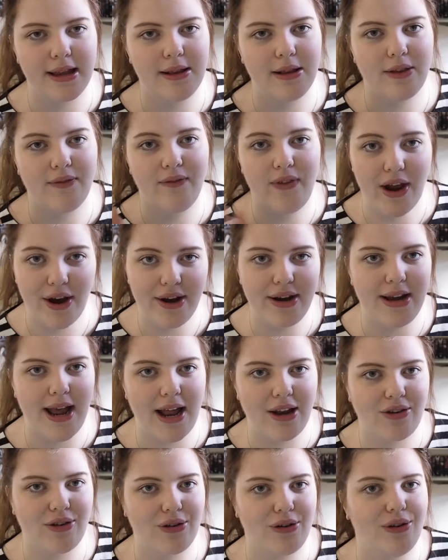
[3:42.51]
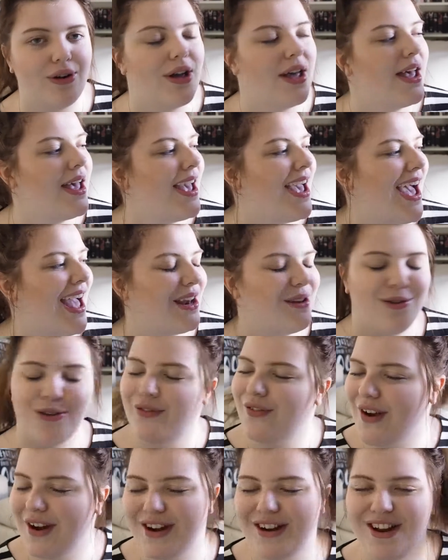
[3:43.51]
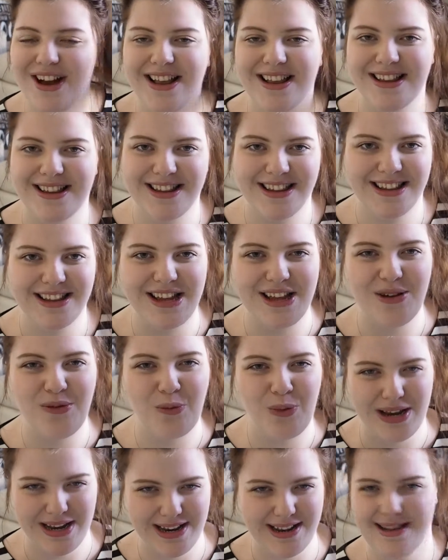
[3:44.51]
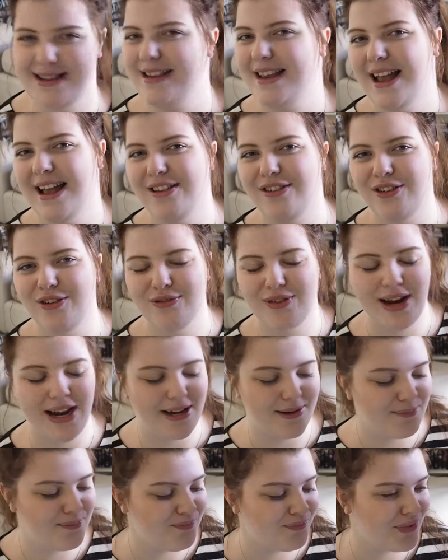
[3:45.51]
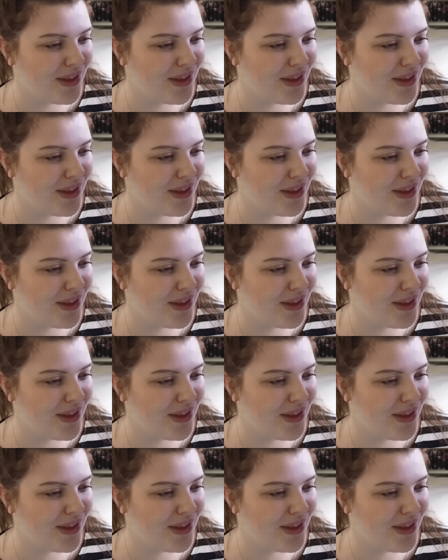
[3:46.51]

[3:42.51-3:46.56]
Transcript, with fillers: It's very natural, and it was very nice to witness as you read.